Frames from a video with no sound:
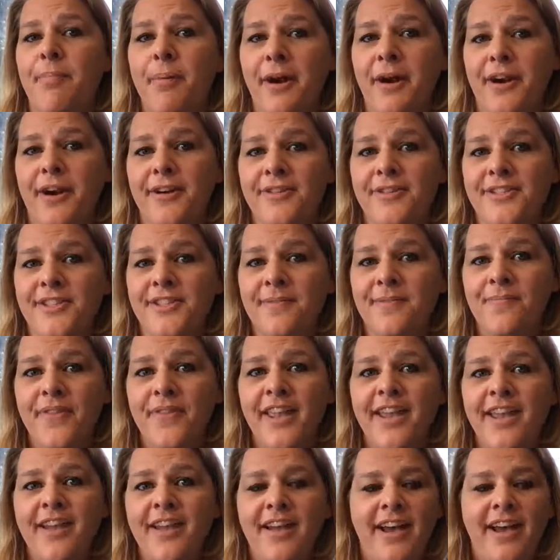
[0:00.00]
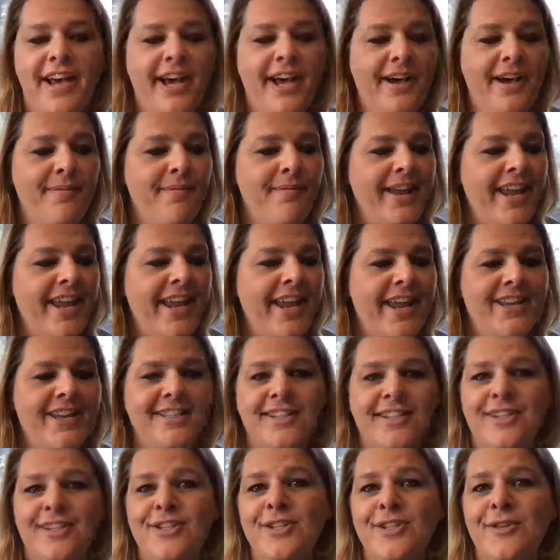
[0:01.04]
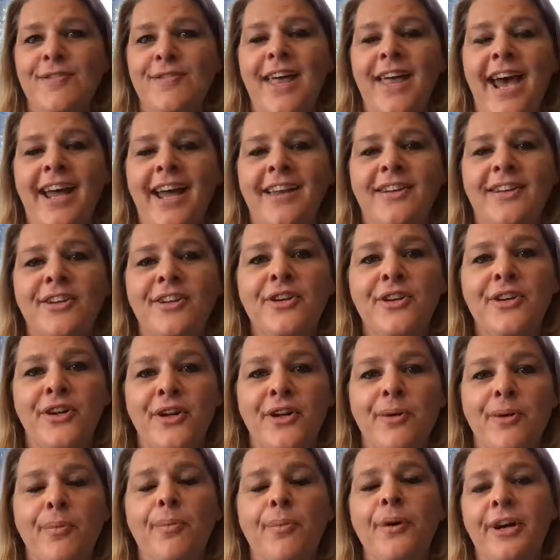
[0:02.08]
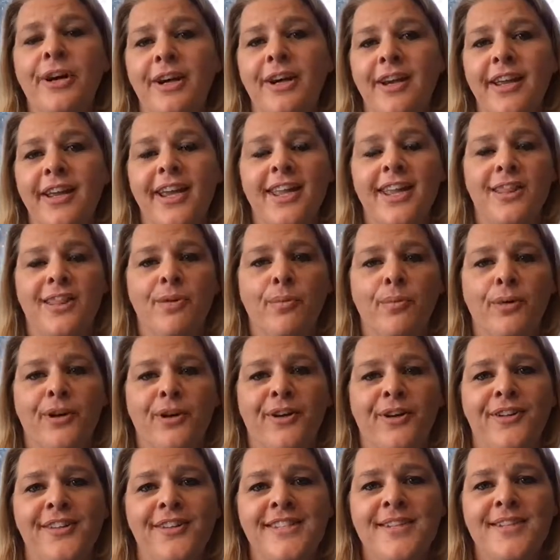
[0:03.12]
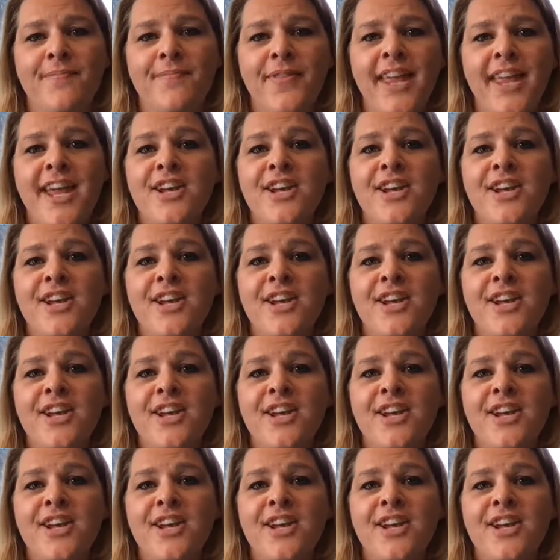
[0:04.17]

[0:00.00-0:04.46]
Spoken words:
apart and to do that good work in the world.